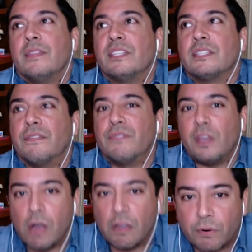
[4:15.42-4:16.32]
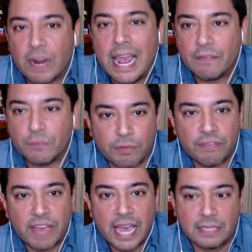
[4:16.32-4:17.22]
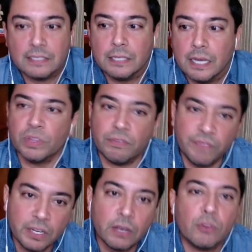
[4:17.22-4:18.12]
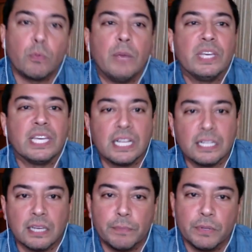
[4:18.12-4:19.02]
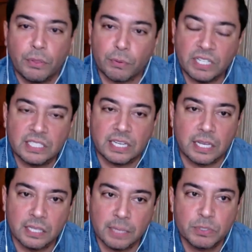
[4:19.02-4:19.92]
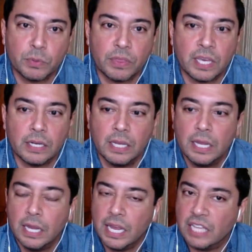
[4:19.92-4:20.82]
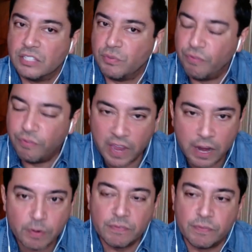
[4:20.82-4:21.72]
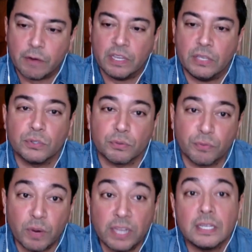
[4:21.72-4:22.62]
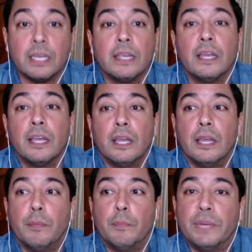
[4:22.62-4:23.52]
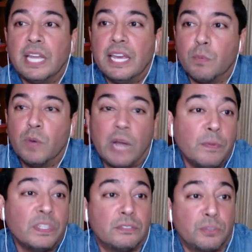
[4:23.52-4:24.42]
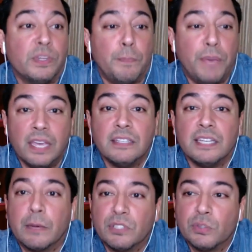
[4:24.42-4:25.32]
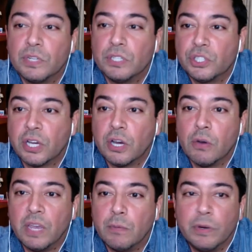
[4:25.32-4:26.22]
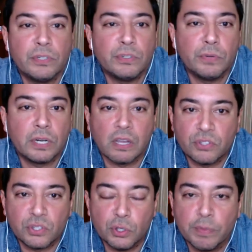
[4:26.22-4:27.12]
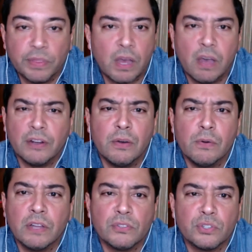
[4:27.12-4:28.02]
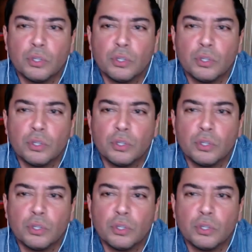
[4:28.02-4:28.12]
the stuff they offer after the fact with the video, the way we can clip thirty second clips with it, it's very, very user friendly. But like when I was during the Pandy, I was doing a show and we were doing it on Zoom and the audio on